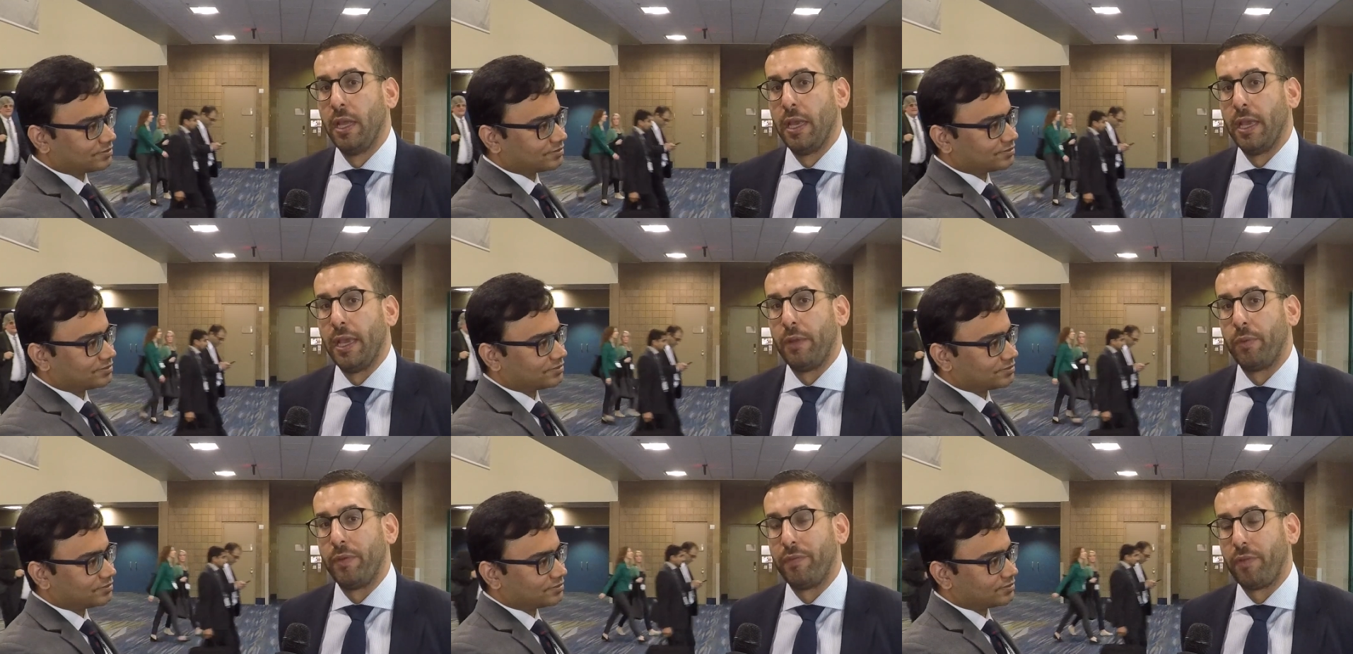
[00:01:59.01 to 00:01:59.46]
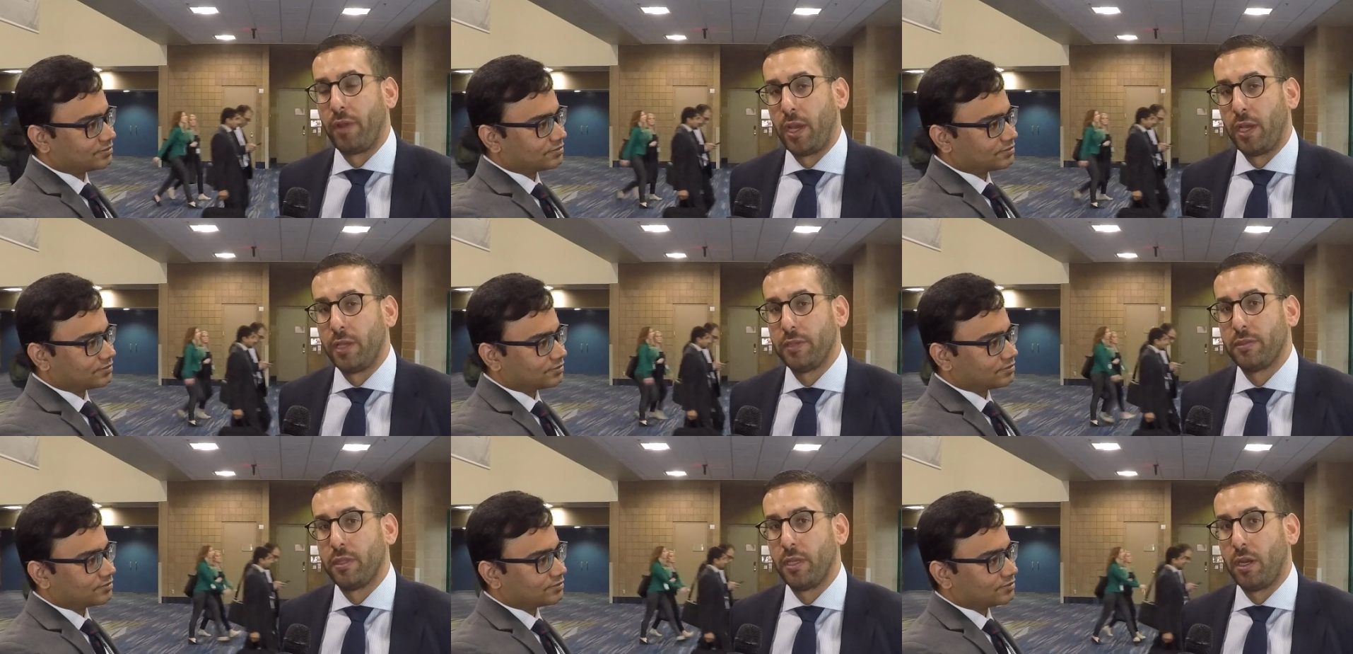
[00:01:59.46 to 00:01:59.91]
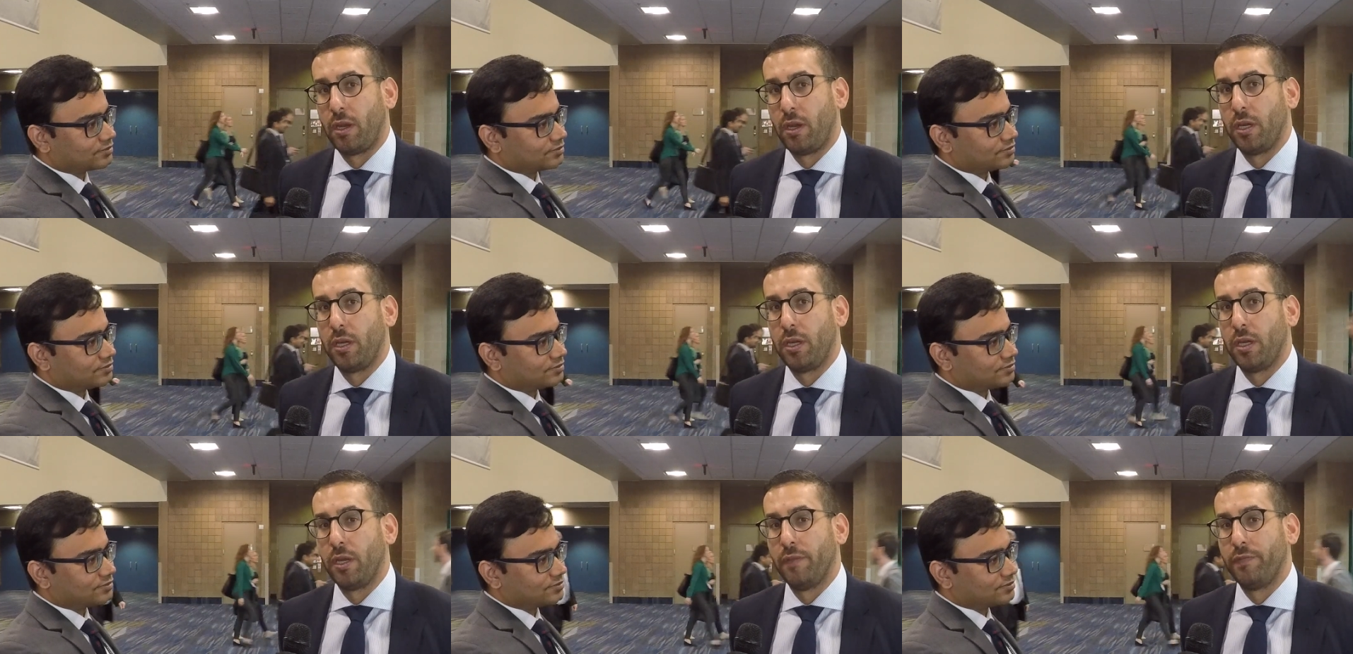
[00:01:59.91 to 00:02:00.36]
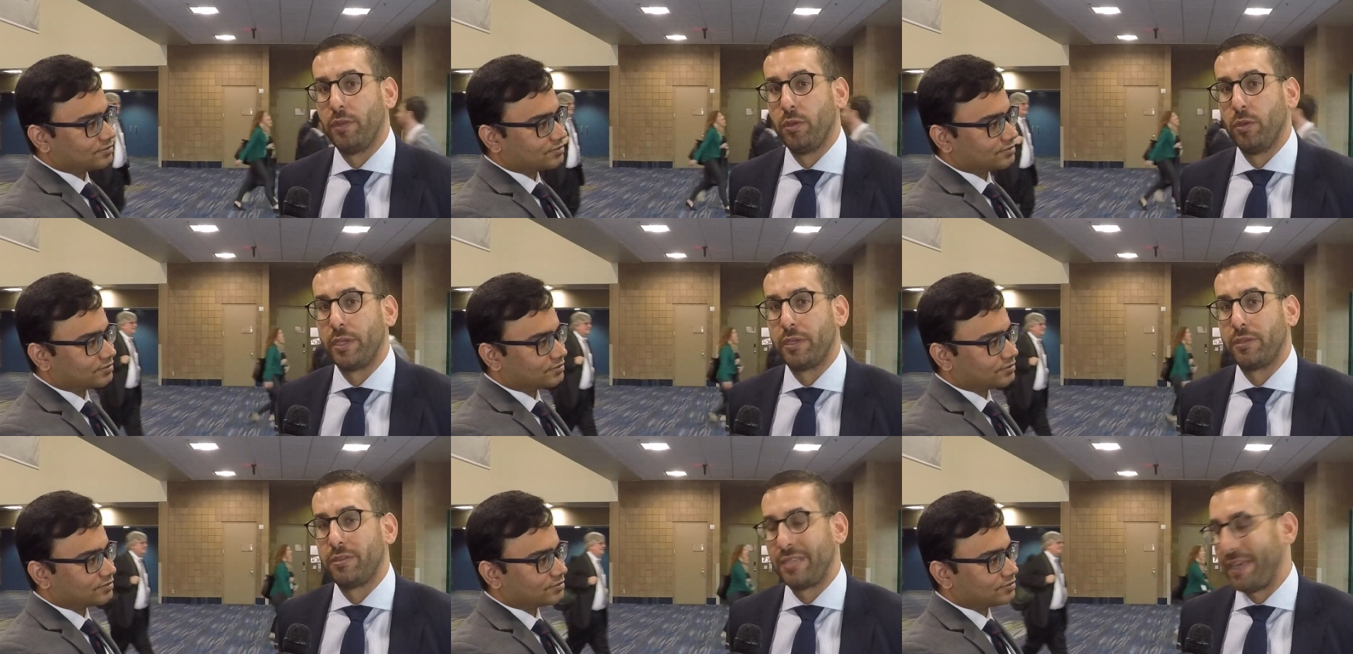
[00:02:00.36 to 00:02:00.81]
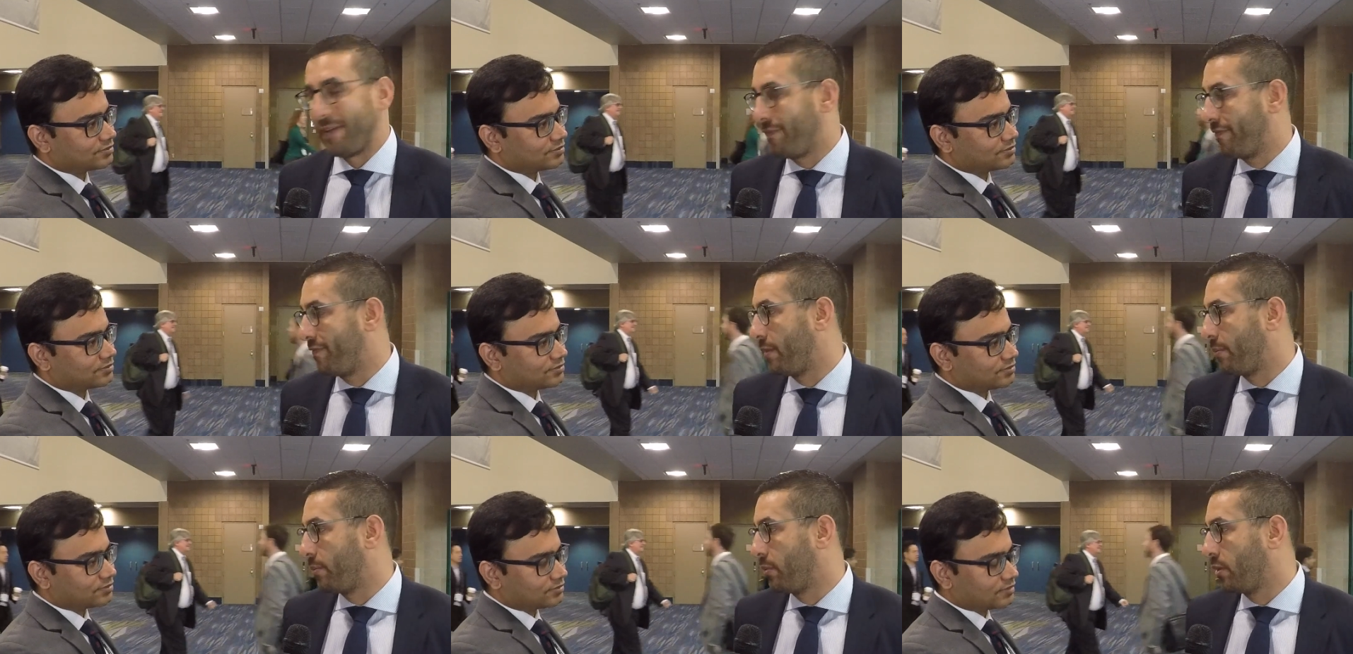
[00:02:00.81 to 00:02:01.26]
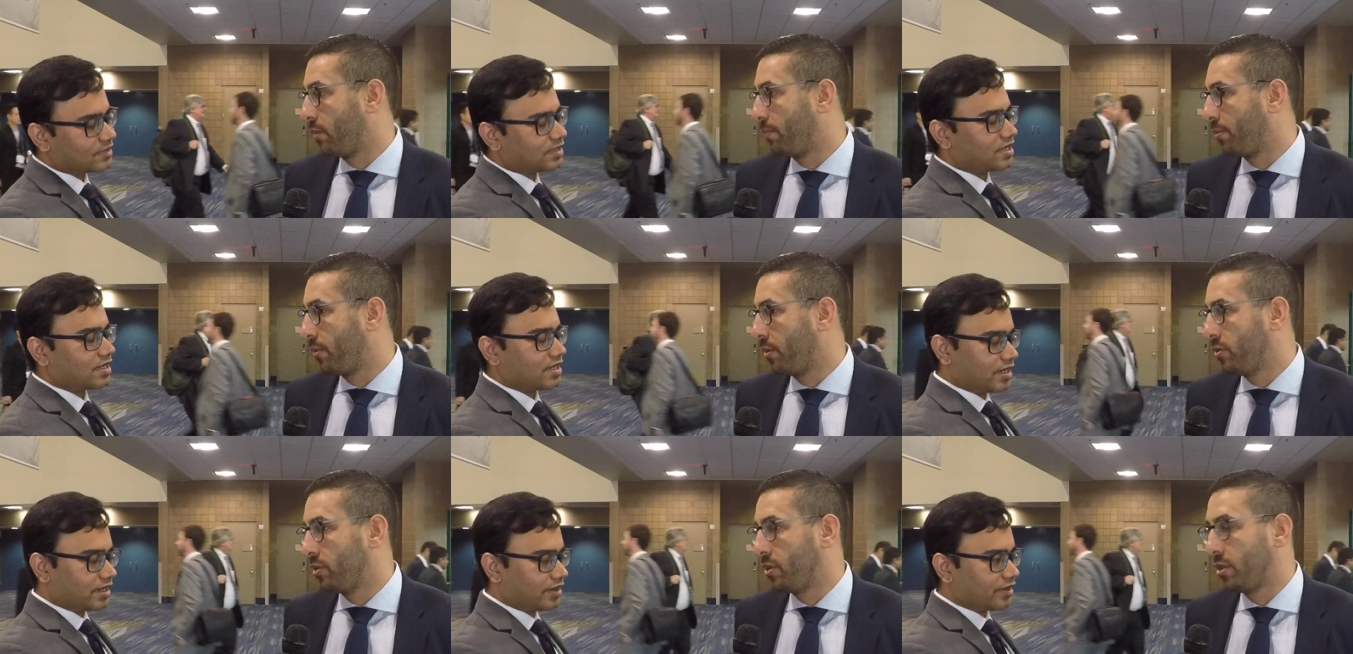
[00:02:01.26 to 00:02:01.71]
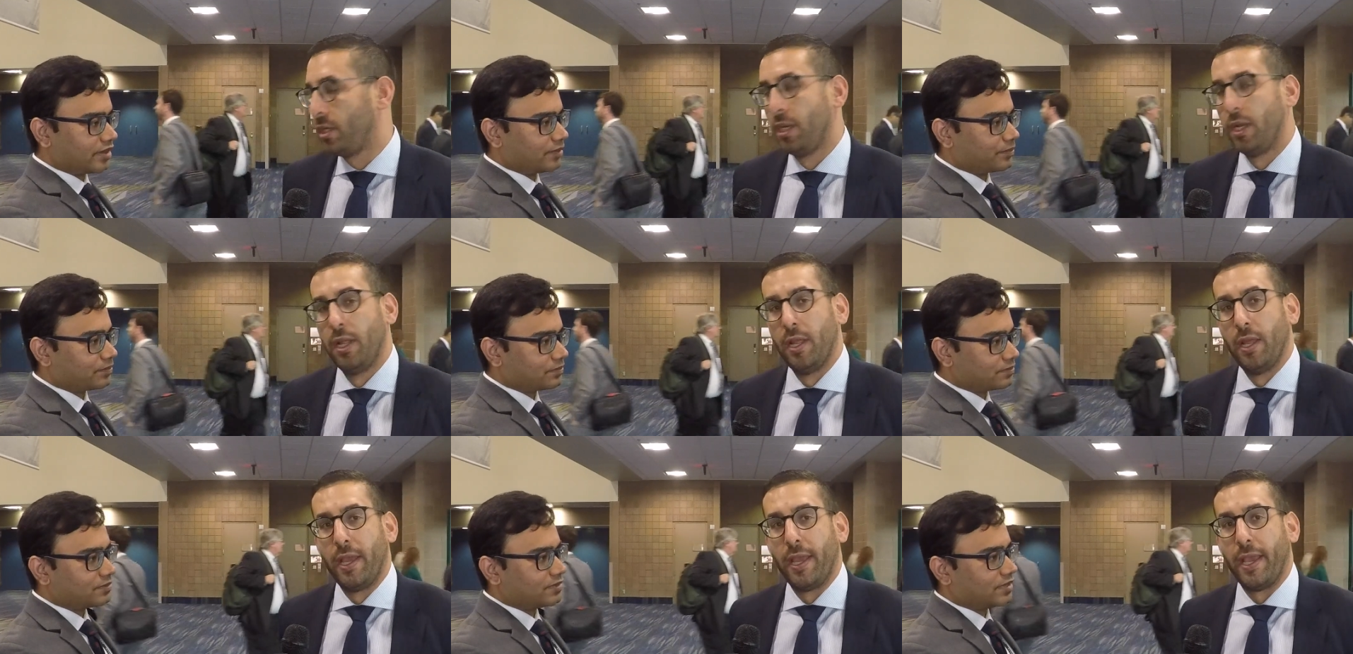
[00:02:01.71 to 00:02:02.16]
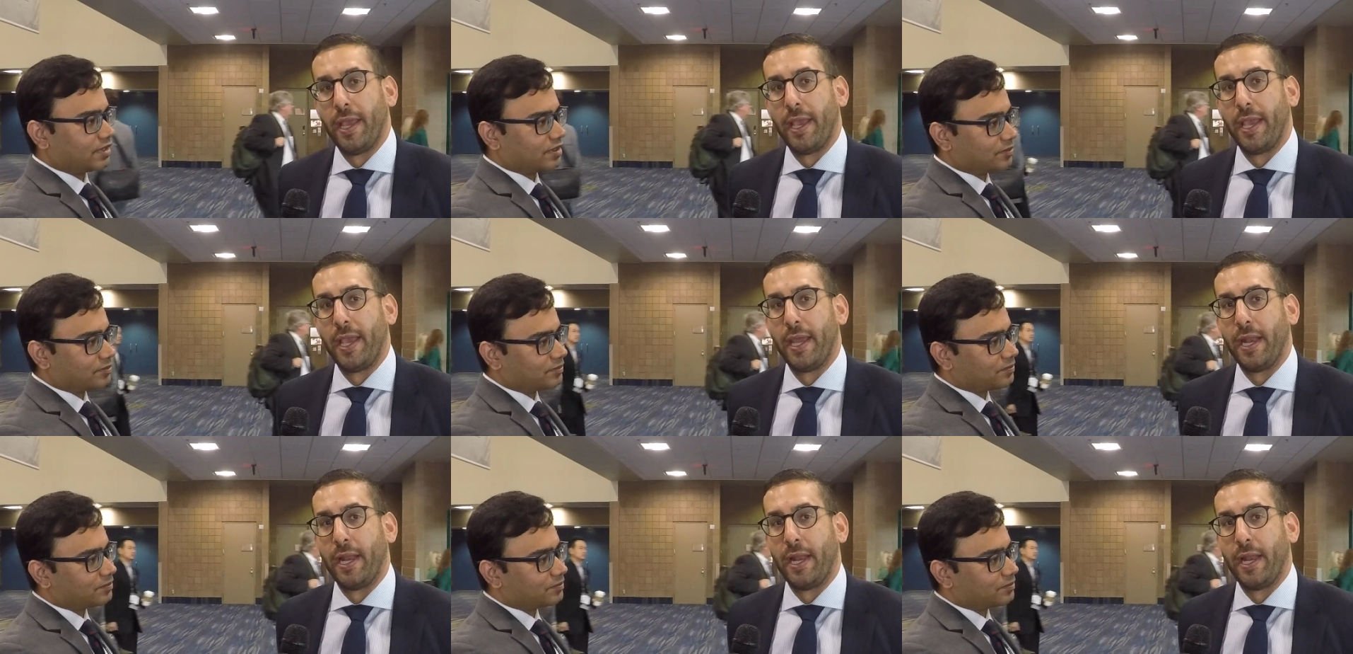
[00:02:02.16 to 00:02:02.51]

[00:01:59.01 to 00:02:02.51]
Speaker 1: and we've lost the art of doing safe femoral approach and